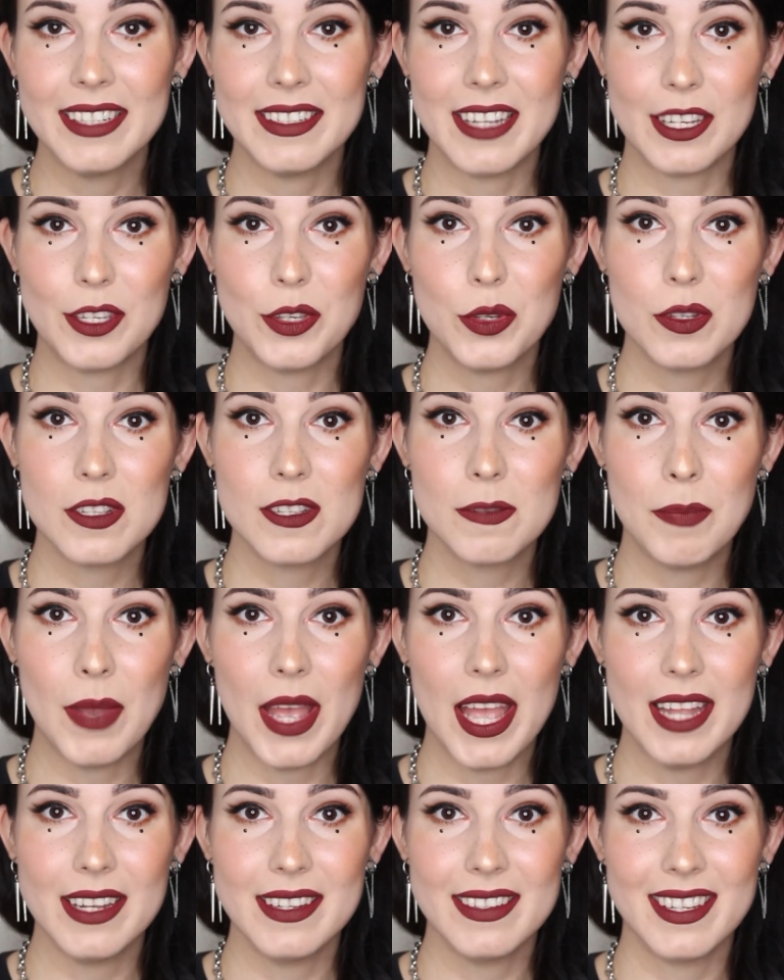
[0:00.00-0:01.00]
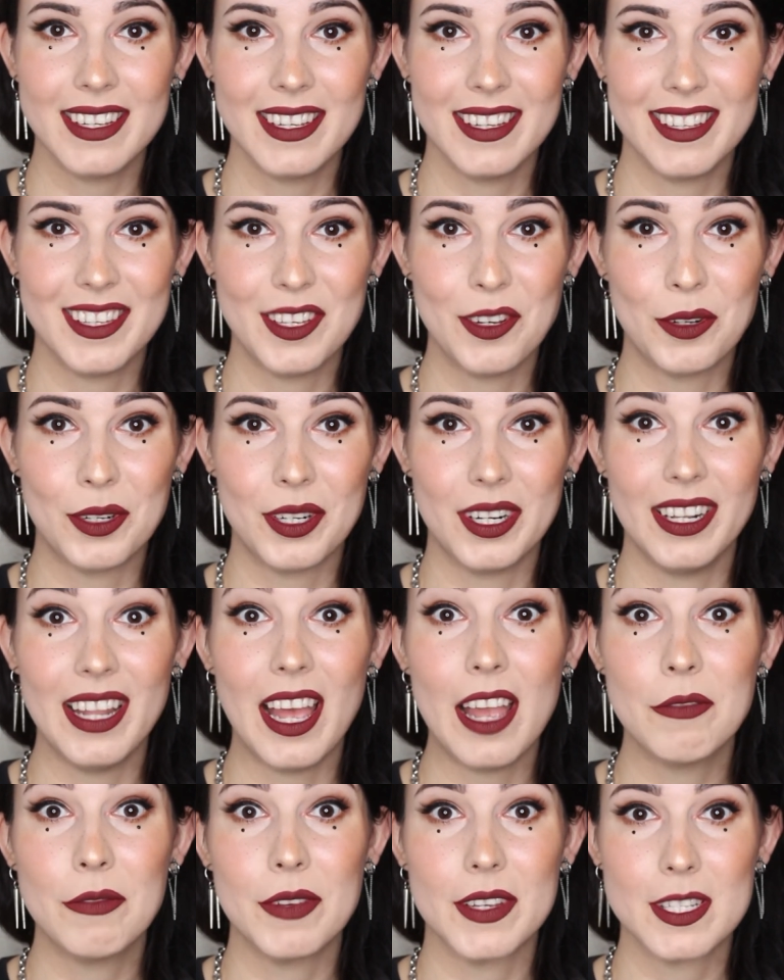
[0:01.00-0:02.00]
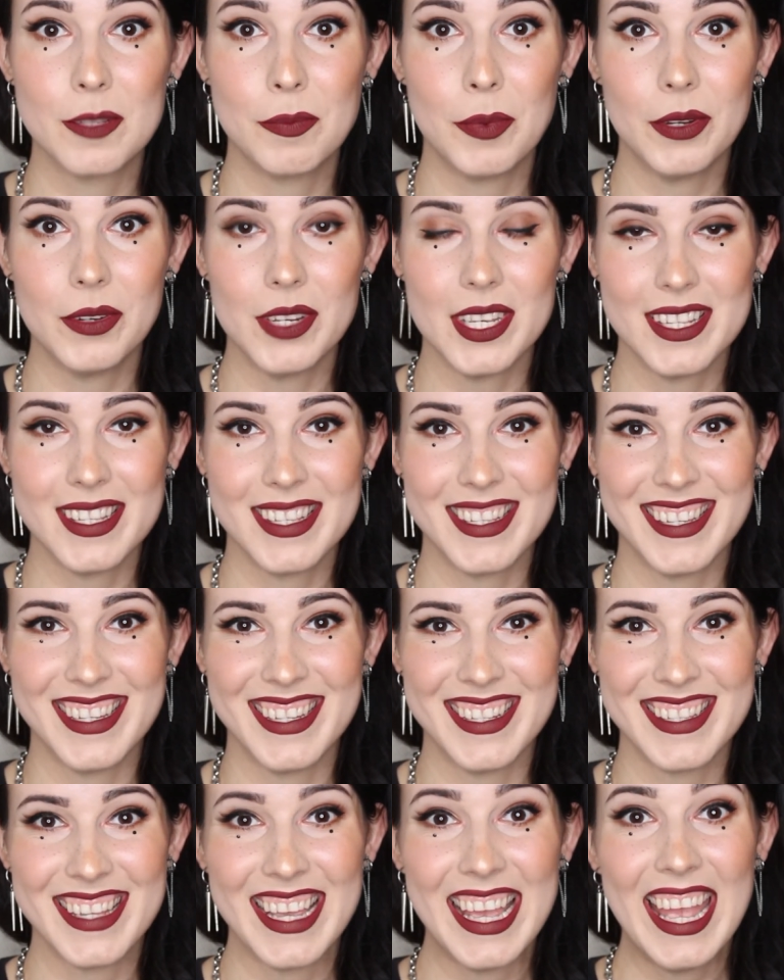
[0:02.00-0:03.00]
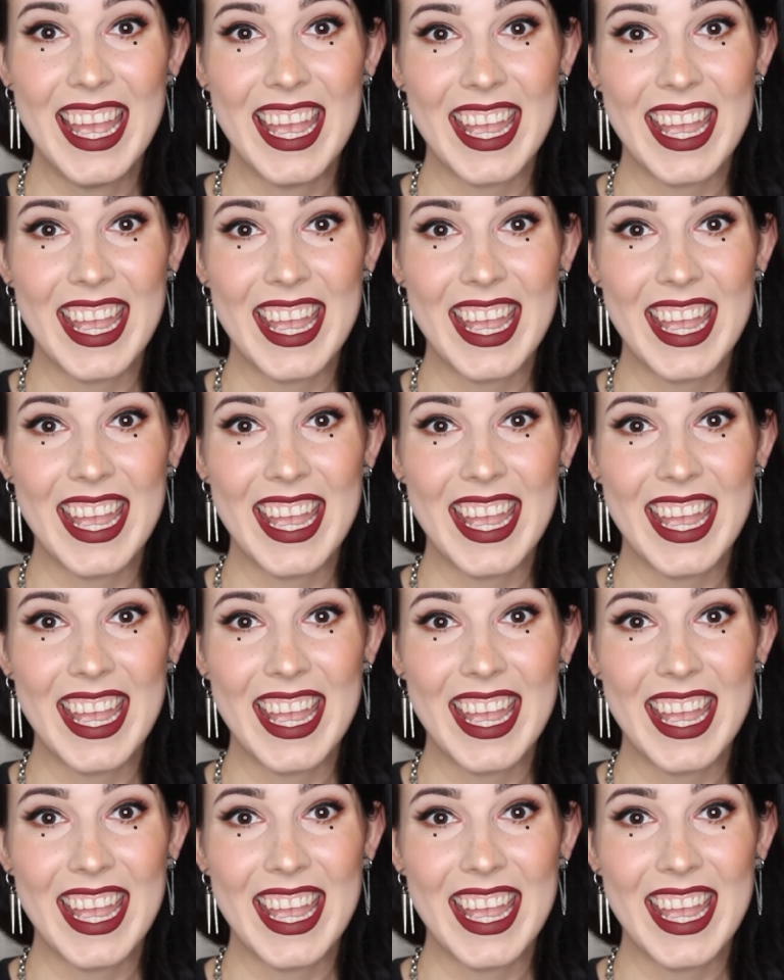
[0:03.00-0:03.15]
that you spend your life experiences